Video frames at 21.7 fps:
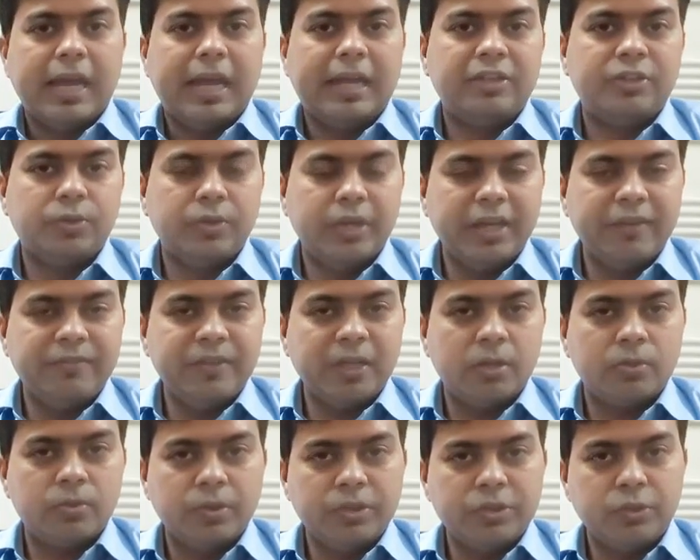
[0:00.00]
And today
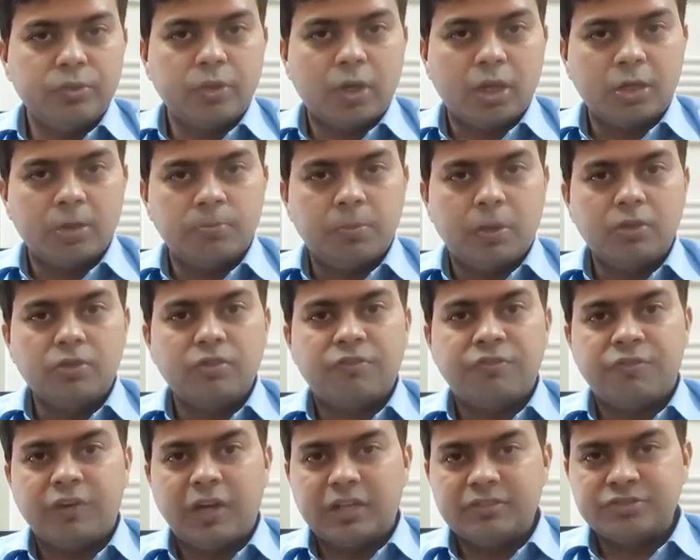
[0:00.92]
we are going to talk about
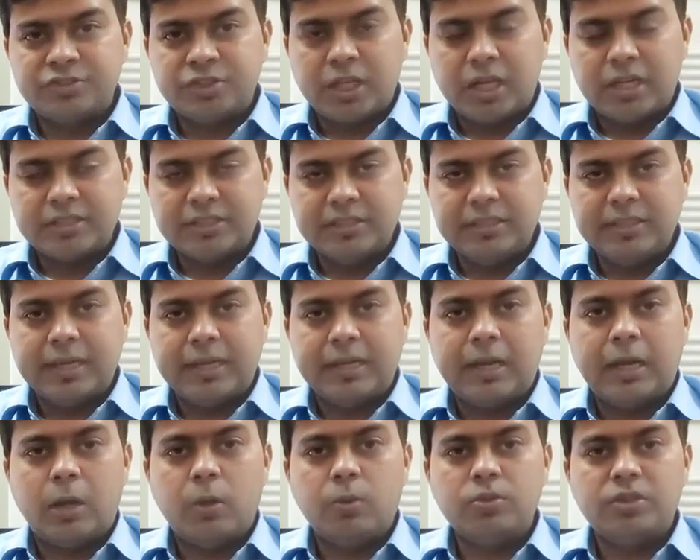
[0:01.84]
fast charging
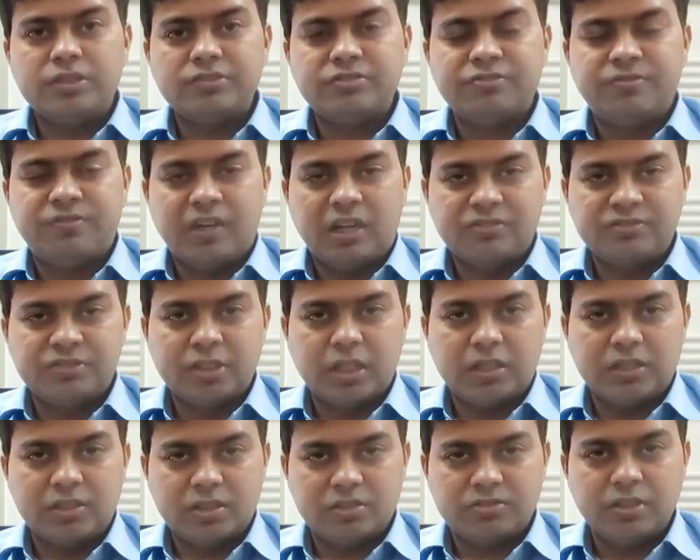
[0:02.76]
and how does fast
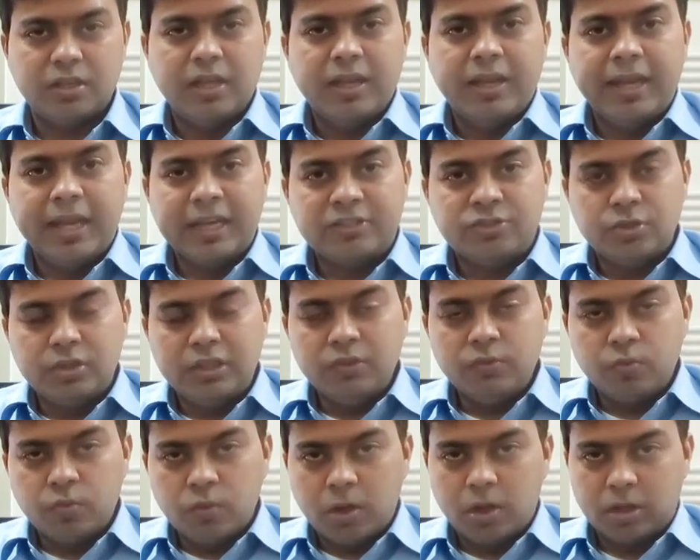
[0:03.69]
chargers
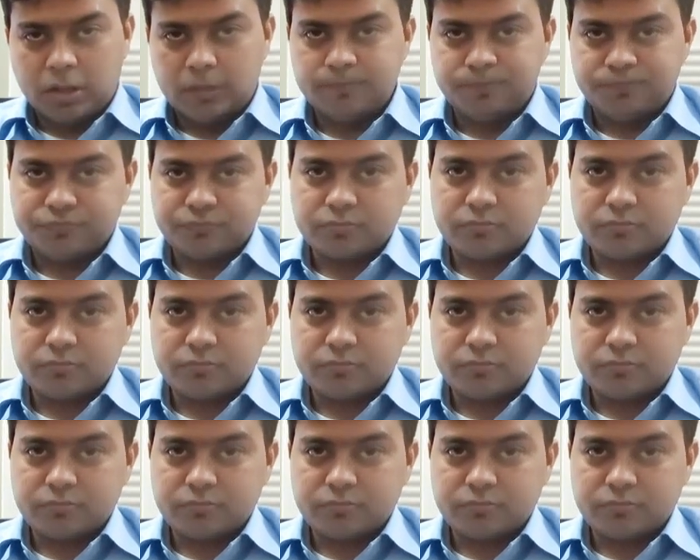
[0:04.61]
actually work.